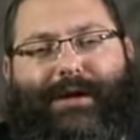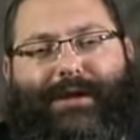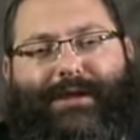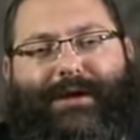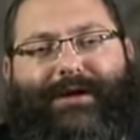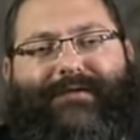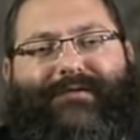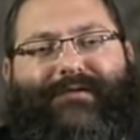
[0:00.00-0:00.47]

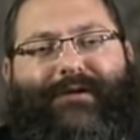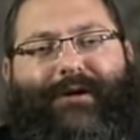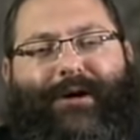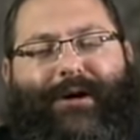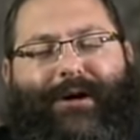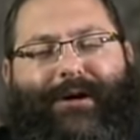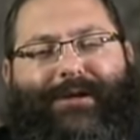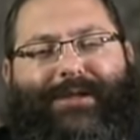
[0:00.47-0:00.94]

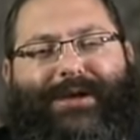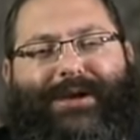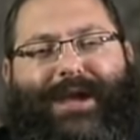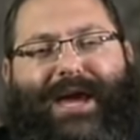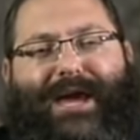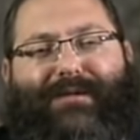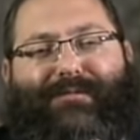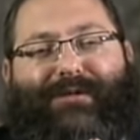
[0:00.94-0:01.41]
Therefore, the
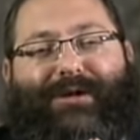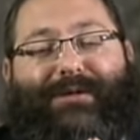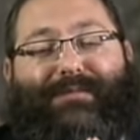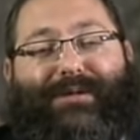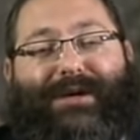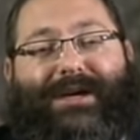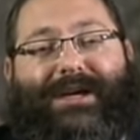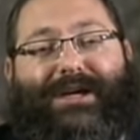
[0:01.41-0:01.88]
name will
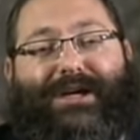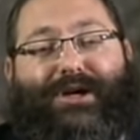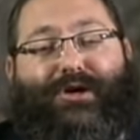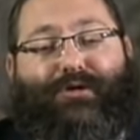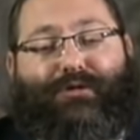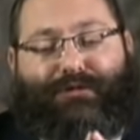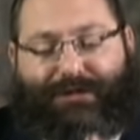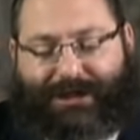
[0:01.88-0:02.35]
be
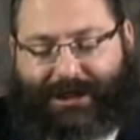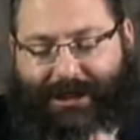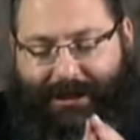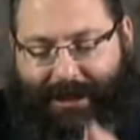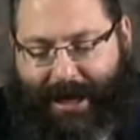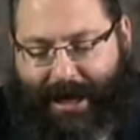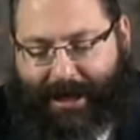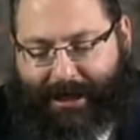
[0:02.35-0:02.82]

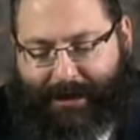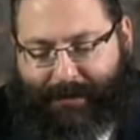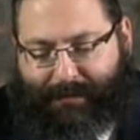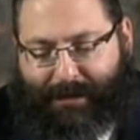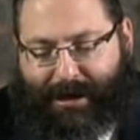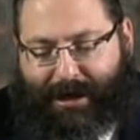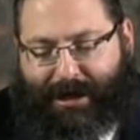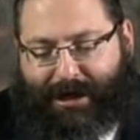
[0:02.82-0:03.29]
Yerushalayim
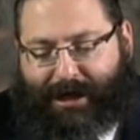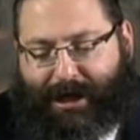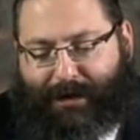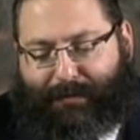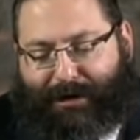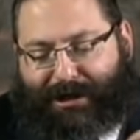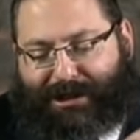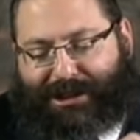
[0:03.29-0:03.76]

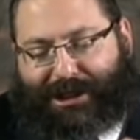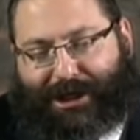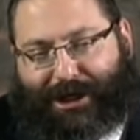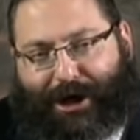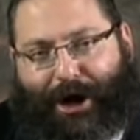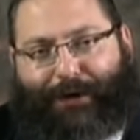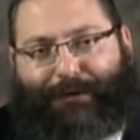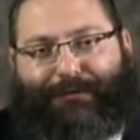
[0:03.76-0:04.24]

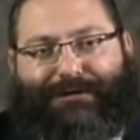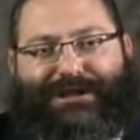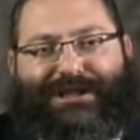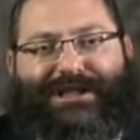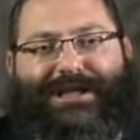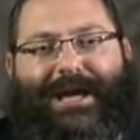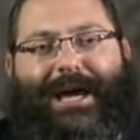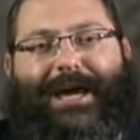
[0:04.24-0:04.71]
K'moishekaru
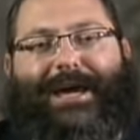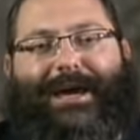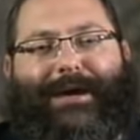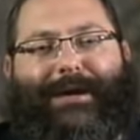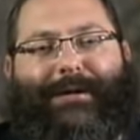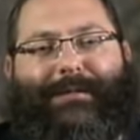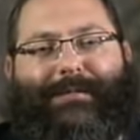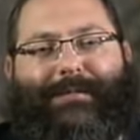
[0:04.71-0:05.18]

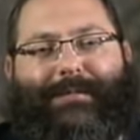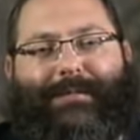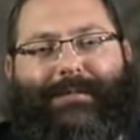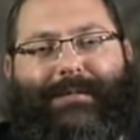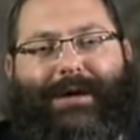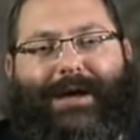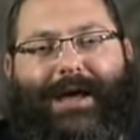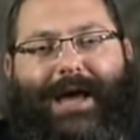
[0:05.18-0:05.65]
Shnehem,
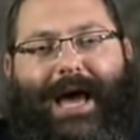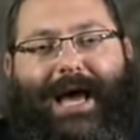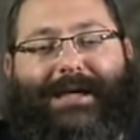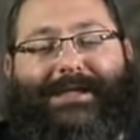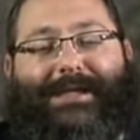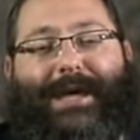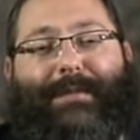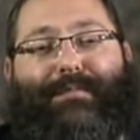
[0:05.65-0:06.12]

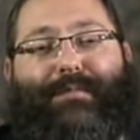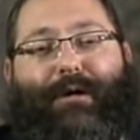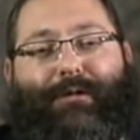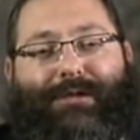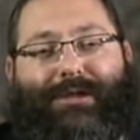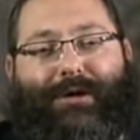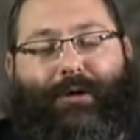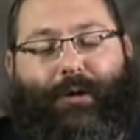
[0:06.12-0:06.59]
as they
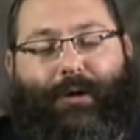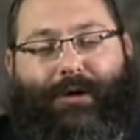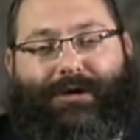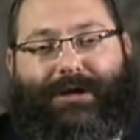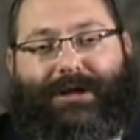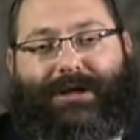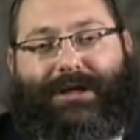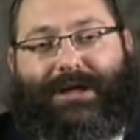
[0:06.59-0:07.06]
both
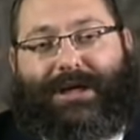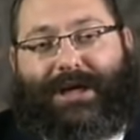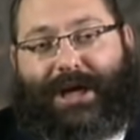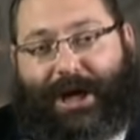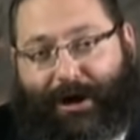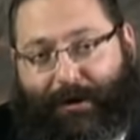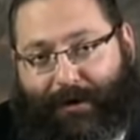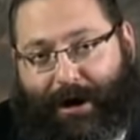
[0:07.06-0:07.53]
called it.
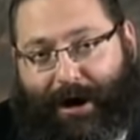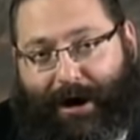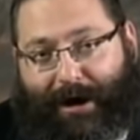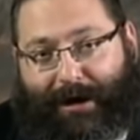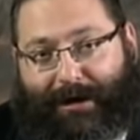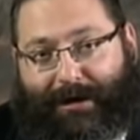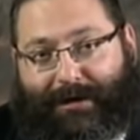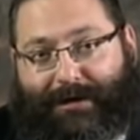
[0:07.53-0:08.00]

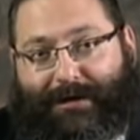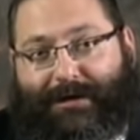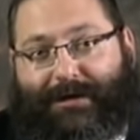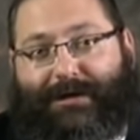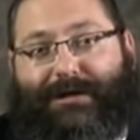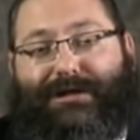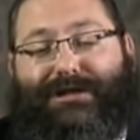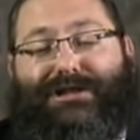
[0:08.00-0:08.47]
Yira
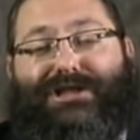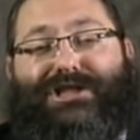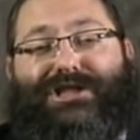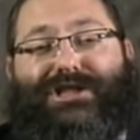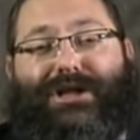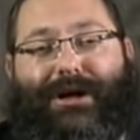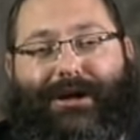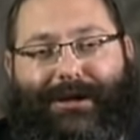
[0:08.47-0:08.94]

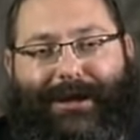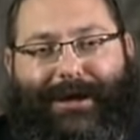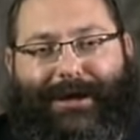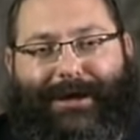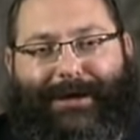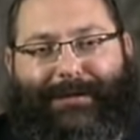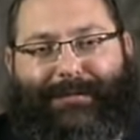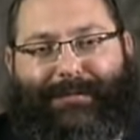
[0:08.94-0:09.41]

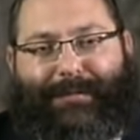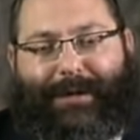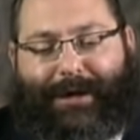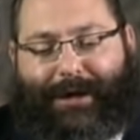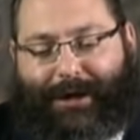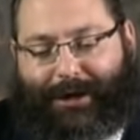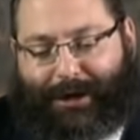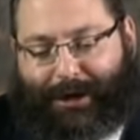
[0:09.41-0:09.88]
Shalem,
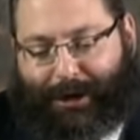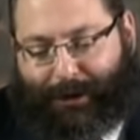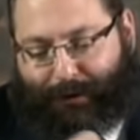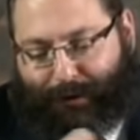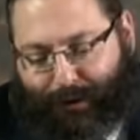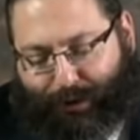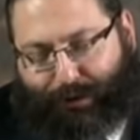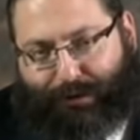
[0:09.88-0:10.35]

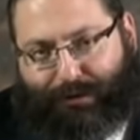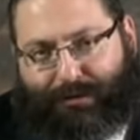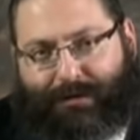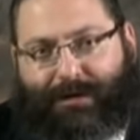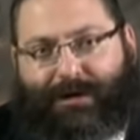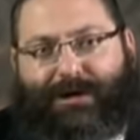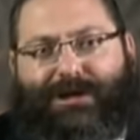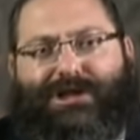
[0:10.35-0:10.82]

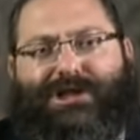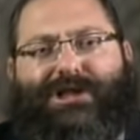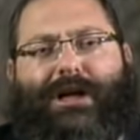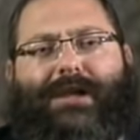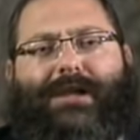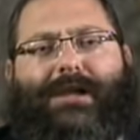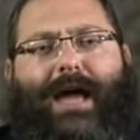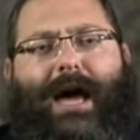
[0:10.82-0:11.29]

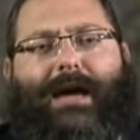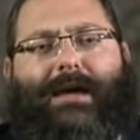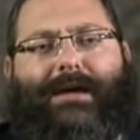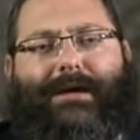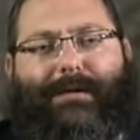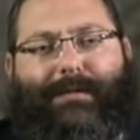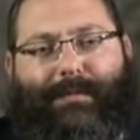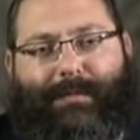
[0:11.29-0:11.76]

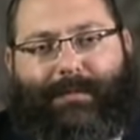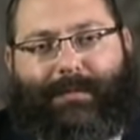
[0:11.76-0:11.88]
Yerushalayim.